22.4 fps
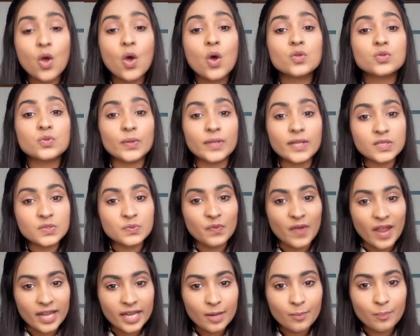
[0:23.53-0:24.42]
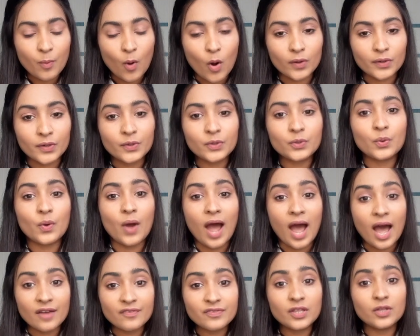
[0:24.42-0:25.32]
So it is very important to
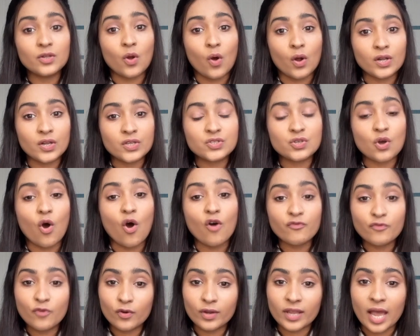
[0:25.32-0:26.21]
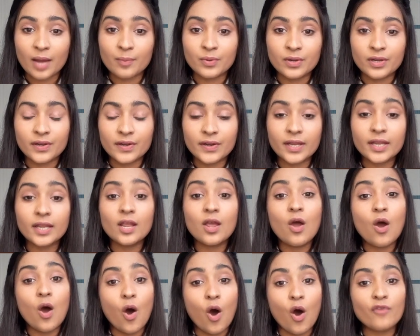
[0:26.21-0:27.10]
have the knowledge of vocabulary
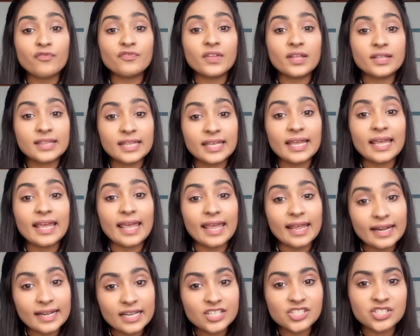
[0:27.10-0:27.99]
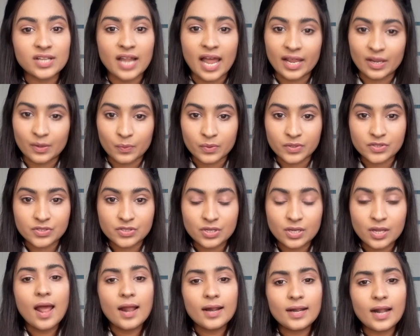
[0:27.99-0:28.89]
of the English language.
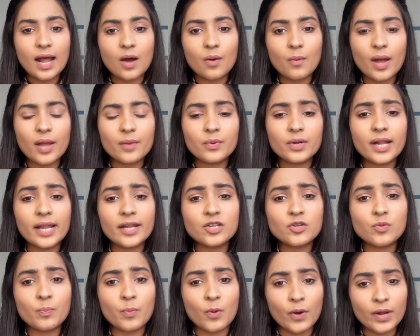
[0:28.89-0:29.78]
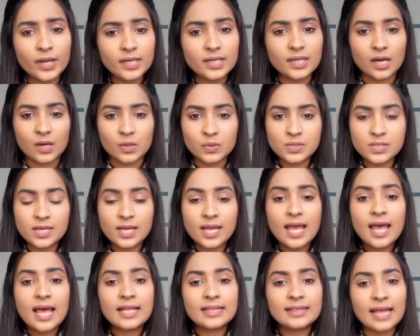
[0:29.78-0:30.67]
Now I would like to point out
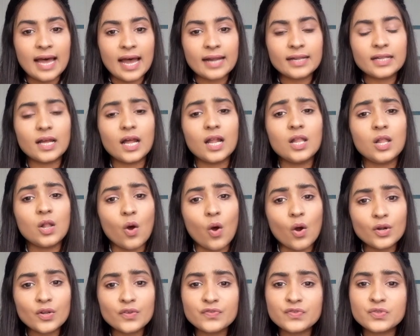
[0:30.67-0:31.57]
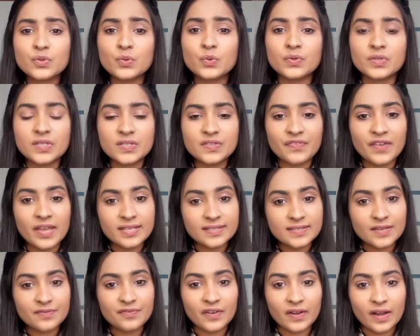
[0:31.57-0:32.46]
that a lot of students face
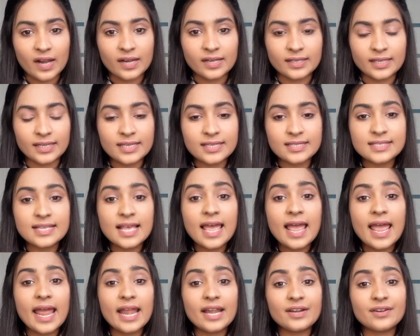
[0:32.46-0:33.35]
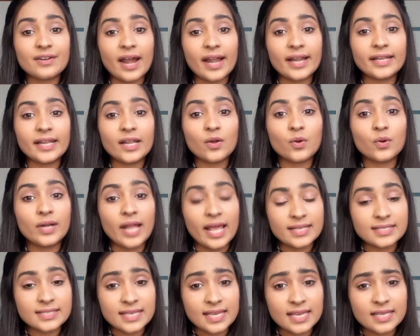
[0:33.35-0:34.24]
difficulties in writing good
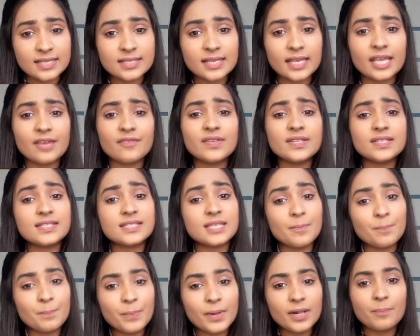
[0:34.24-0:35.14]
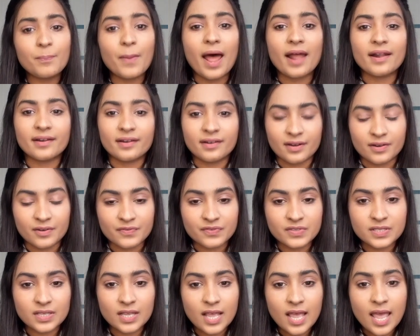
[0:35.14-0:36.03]
essays, even simple
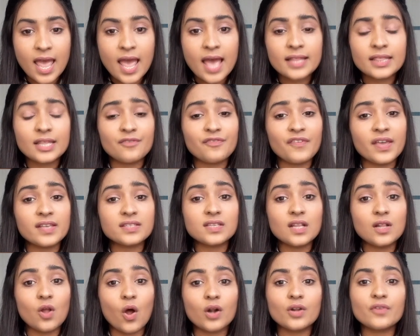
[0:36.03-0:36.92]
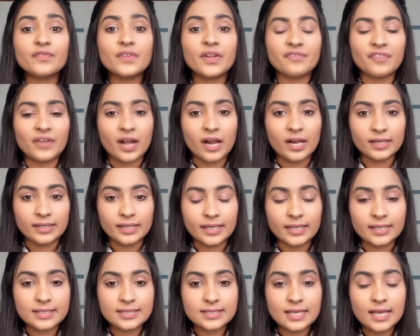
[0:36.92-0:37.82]
paragraphs. They face a lot of
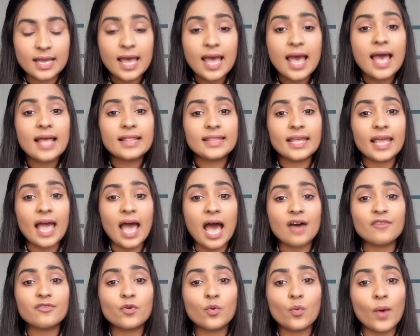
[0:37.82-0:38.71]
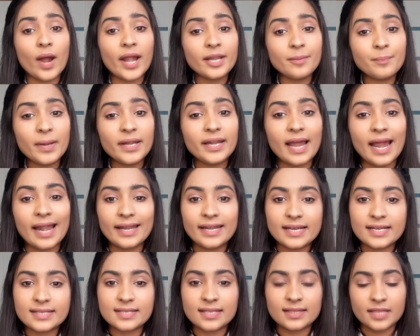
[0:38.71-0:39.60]
difficulties. They have quite many
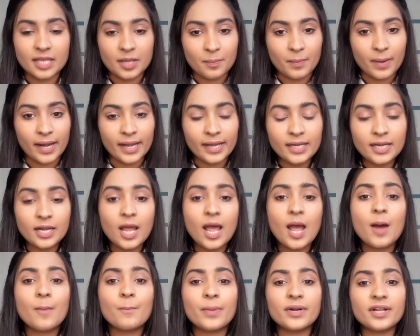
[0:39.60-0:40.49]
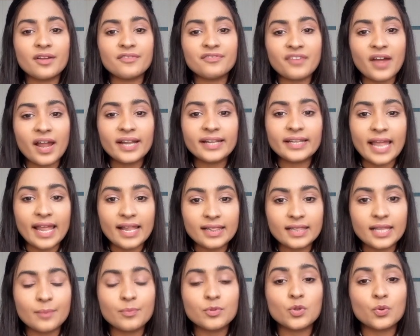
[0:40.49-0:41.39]
ideas in their mind, but if I tell
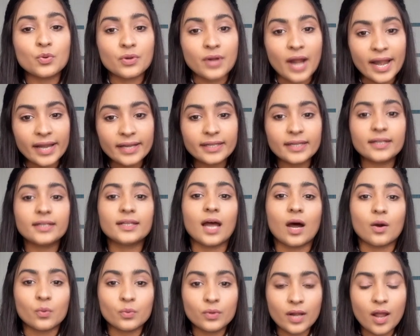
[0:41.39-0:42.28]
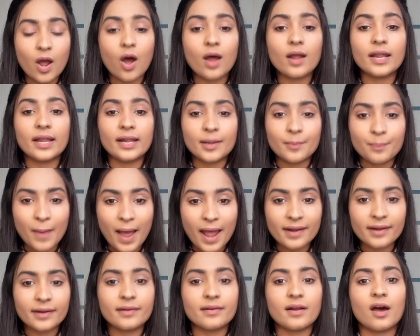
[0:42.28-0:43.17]
them to write it down in a
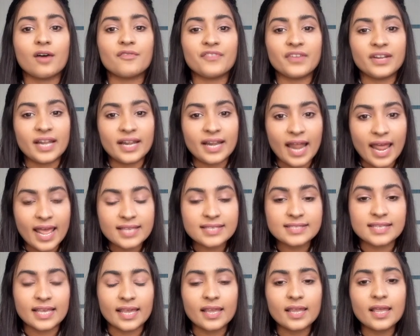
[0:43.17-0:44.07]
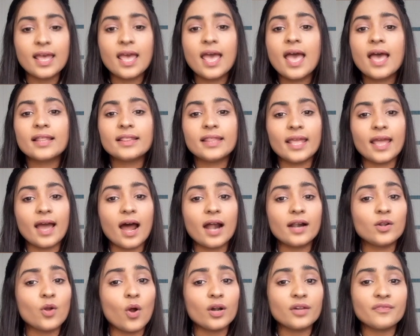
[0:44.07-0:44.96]
paragraph, in an essay, they are
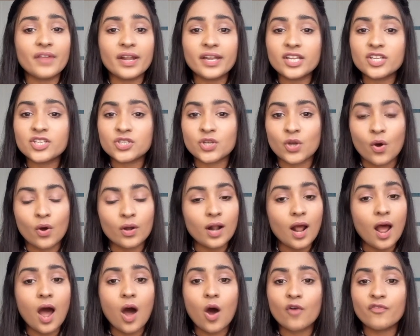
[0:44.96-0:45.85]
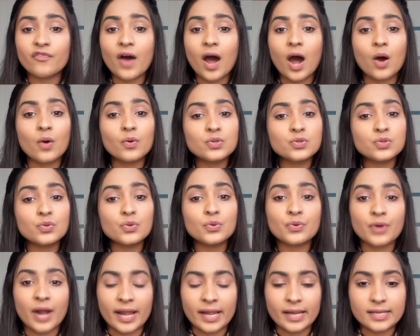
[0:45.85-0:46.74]
not very sure of how to
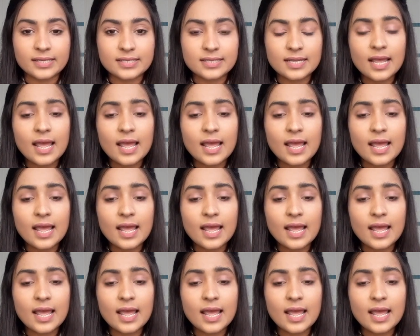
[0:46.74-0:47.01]
write.